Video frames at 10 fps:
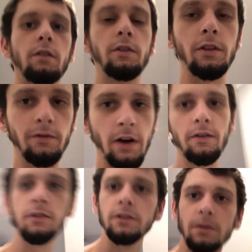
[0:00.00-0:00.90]
Get the
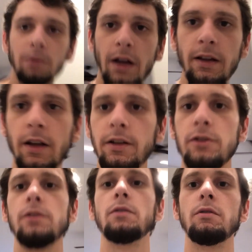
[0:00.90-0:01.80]
valve on the supply line
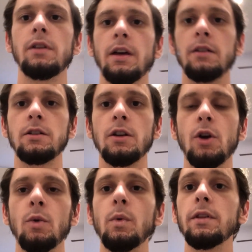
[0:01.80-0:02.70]
so that
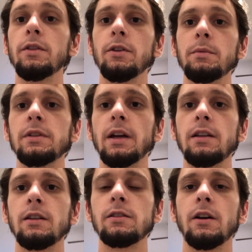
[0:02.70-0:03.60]
when the
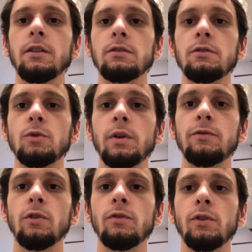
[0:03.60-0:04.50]
thermostat kicks on,
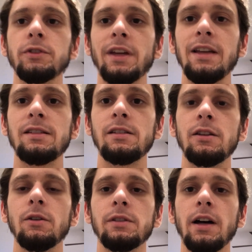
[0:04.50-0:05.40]
24 volts
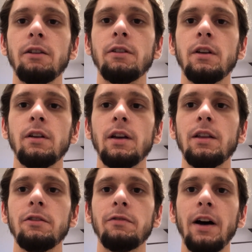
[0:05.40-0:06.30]
AC goes out
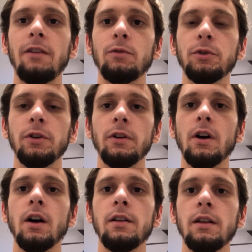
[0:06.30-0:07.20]
and the valve will turn
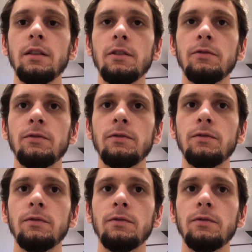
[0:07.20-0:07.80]
on and the